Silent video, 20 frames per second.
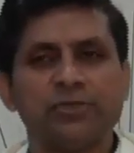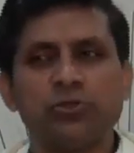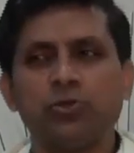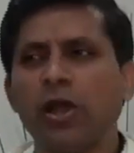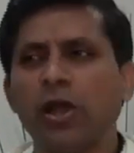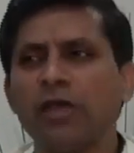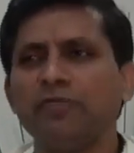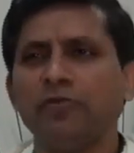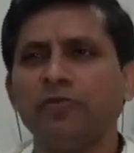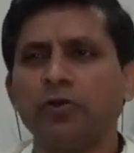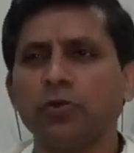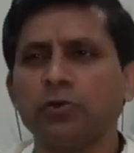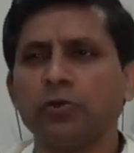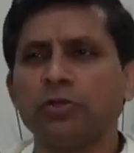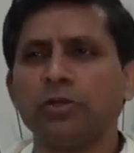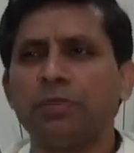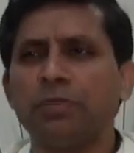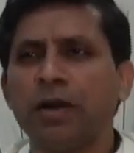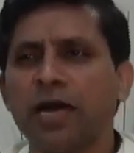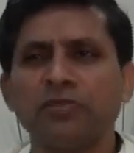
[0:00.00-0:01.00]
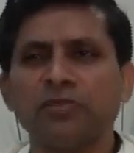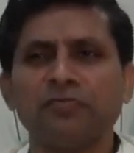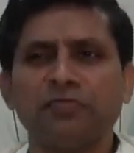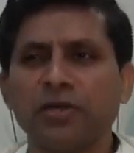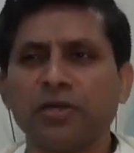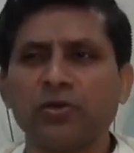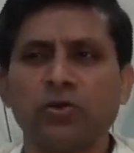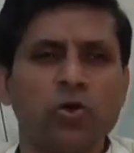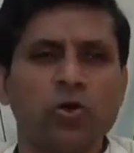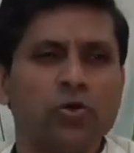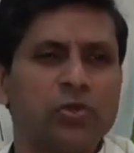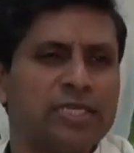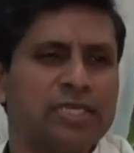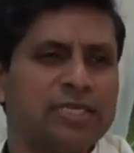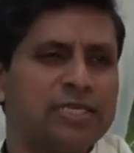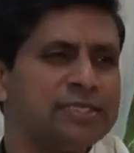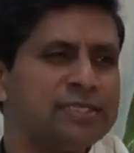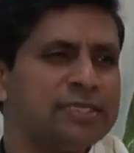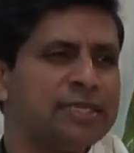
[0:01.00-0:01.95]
Do I follow the path of unholiness?